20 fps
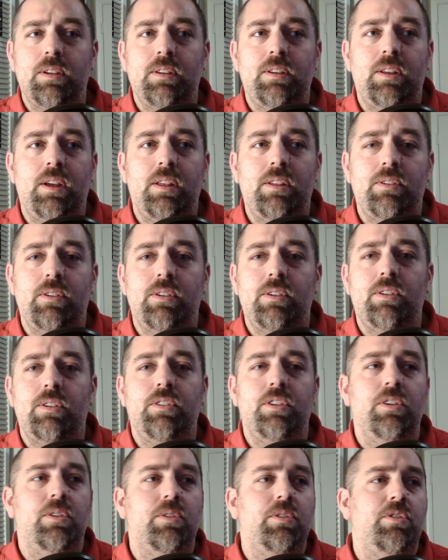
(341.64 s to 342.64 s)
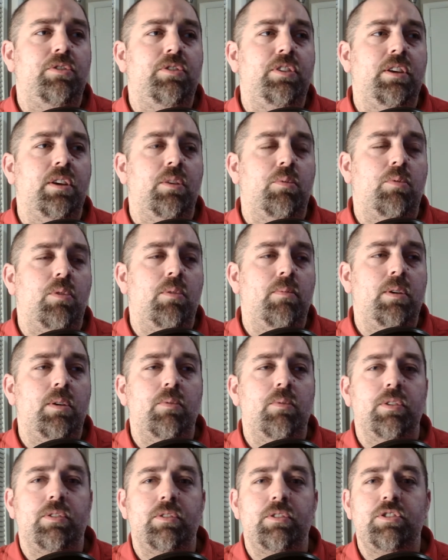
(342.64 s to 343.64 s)
another. You know, you see a woman
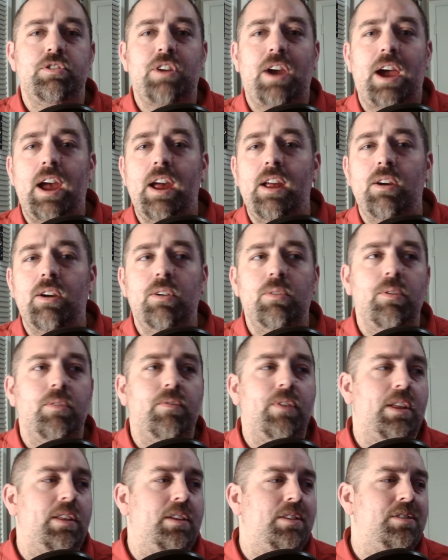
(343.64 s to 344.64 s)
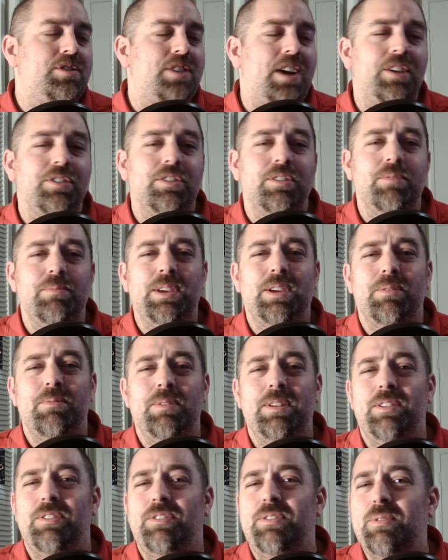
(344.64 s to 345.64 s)
with her child, and we find out the child's going to be
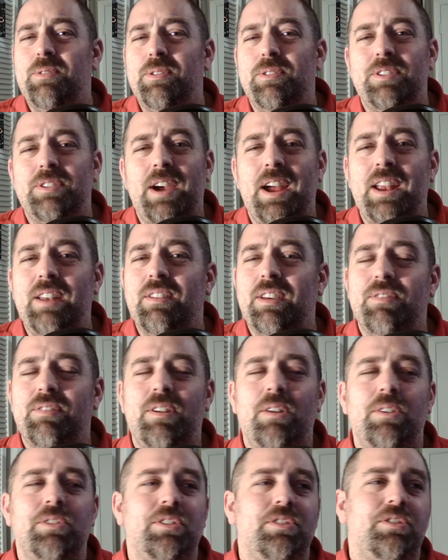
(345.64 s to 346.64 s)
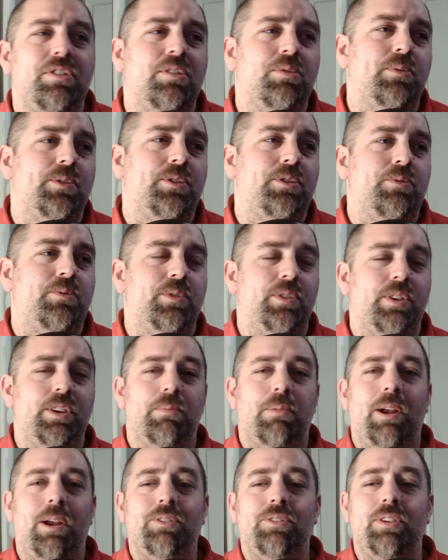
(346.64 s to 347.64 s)
committing suicide in like 5 or 6 years, which is really
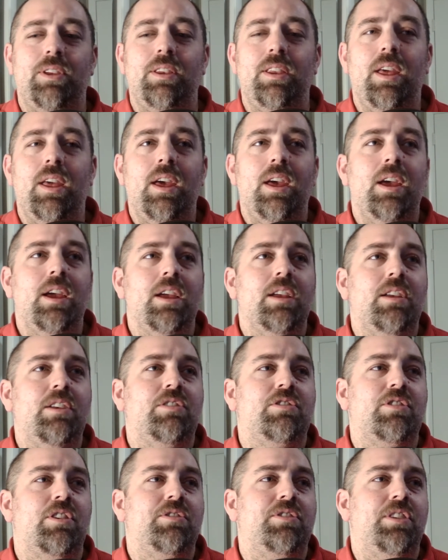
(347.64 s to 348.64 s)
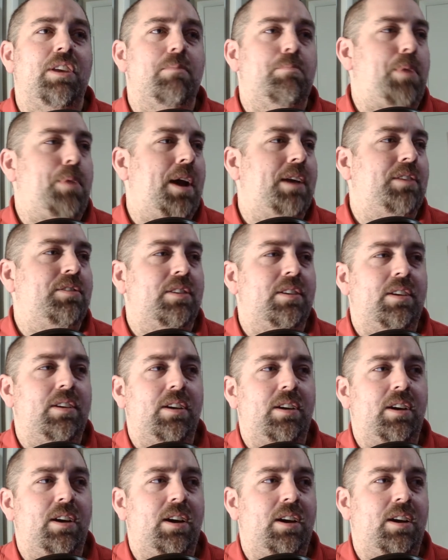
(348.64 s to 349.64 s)
depressing. You start seeing bikes
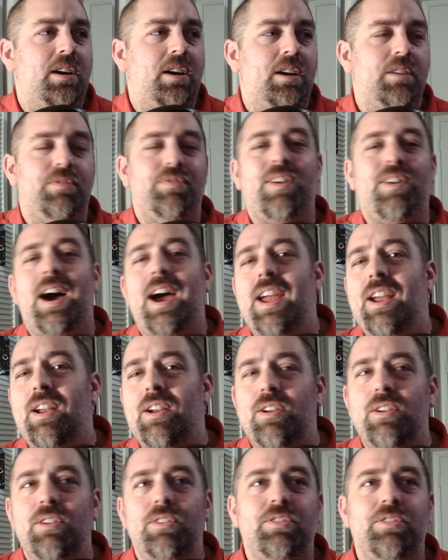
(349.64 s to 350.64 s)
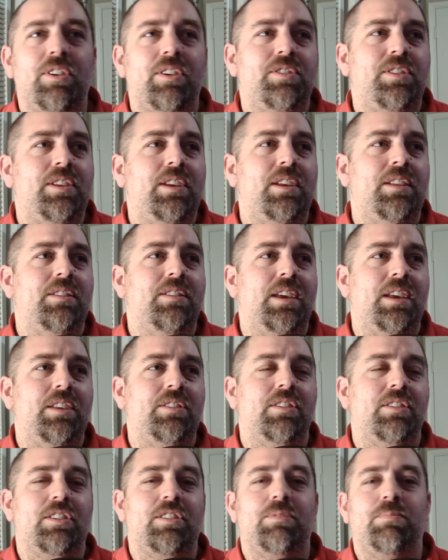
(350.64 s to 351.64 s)
on fire. You start seeing things
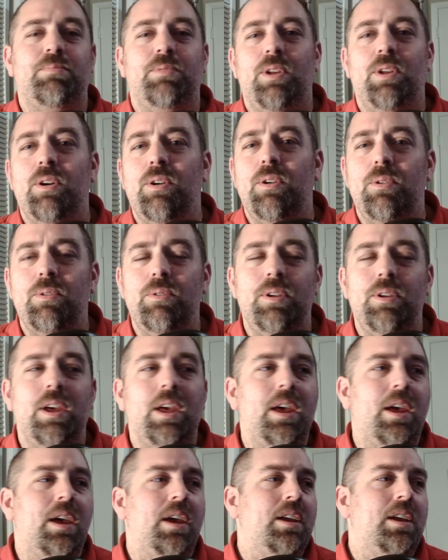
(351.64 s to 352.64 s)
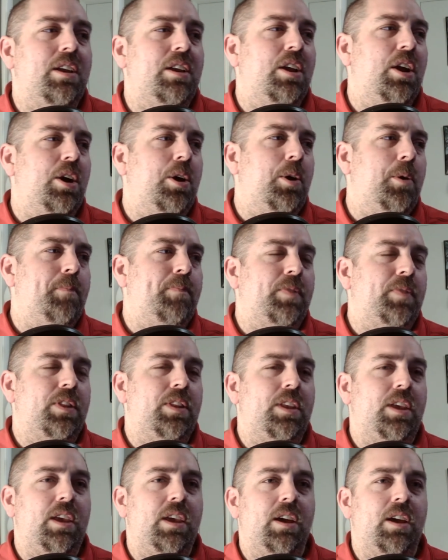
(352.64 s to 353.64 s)
explode. You know,
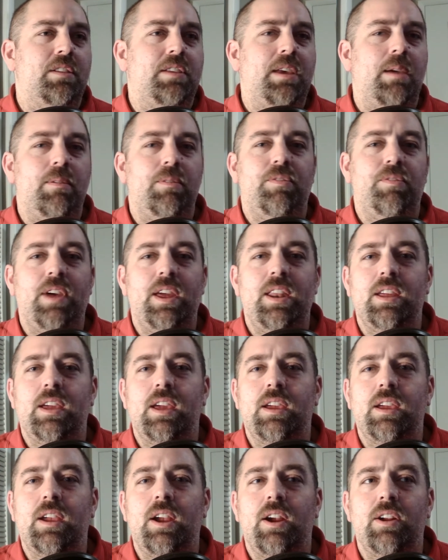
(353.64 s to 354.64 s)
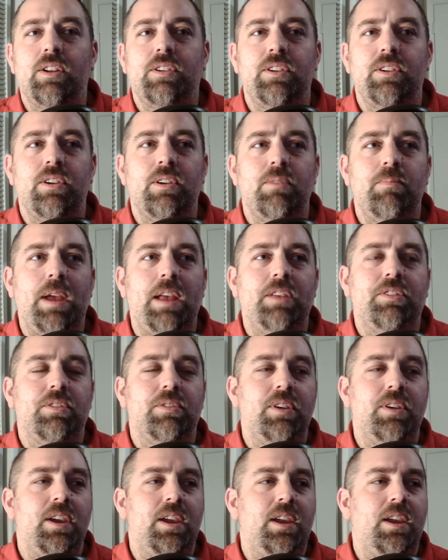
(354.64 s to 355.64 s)
the Tammy Flanagan character,
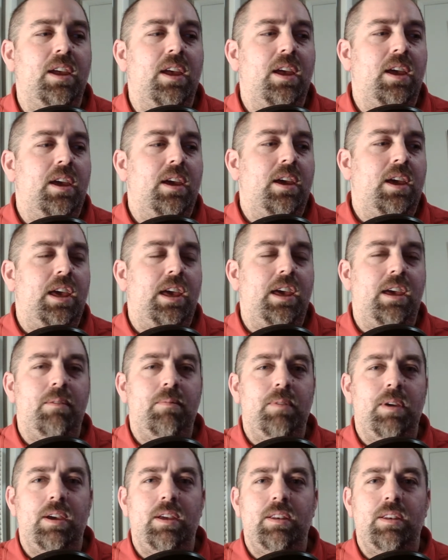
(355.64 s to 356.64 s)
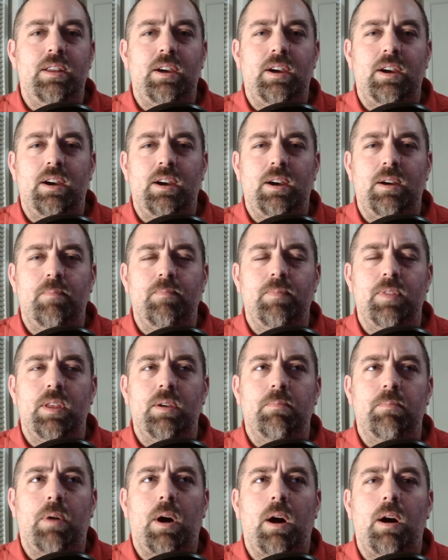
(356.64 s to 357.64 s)
basically him and
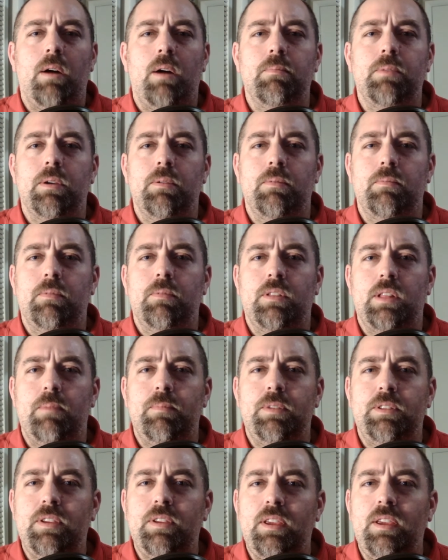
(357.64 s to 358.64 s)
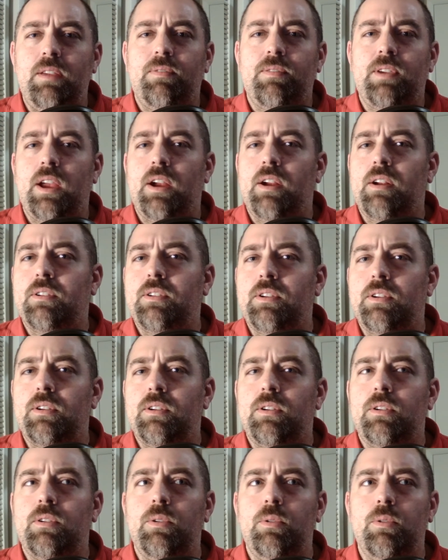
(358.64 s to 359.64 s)
the Palm Klementieff
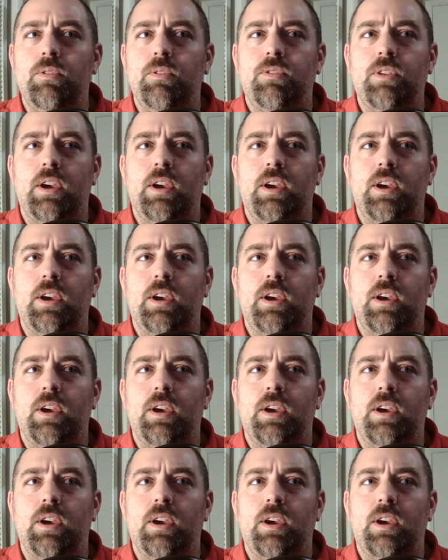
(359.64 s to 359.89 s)
character, who is